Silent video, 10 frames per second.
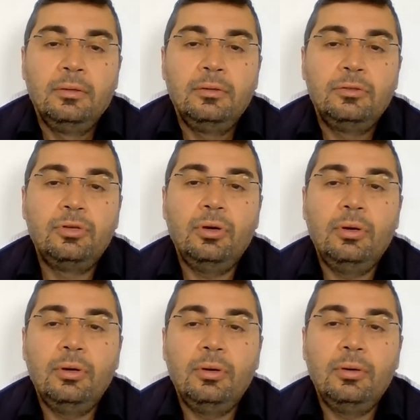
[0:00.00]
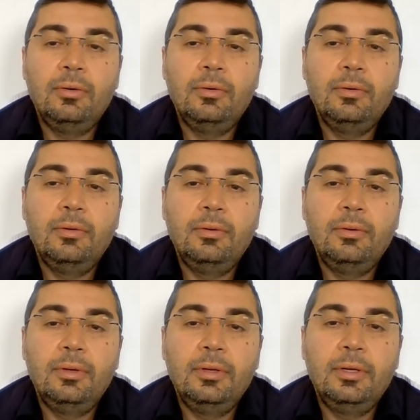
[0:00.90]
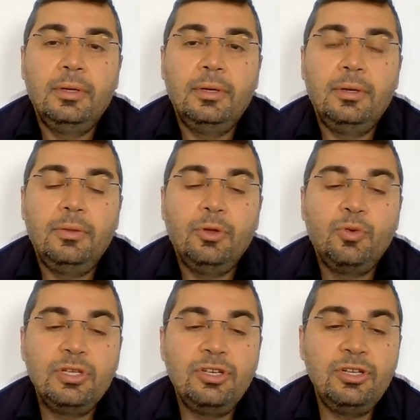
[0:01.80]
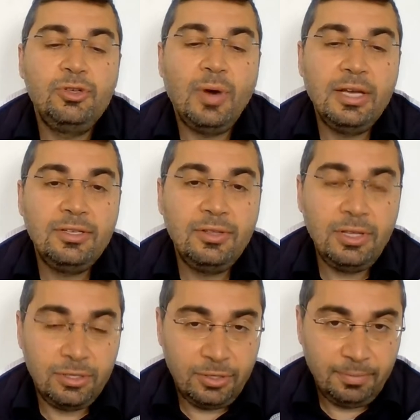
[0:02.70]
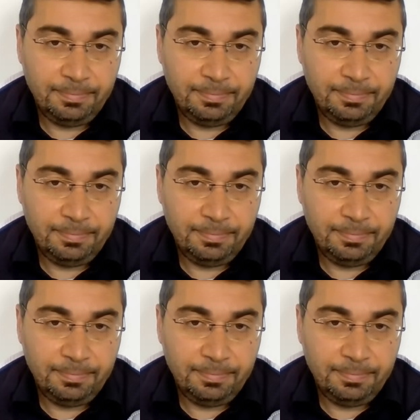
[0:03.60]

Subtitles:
So the question is, why is this?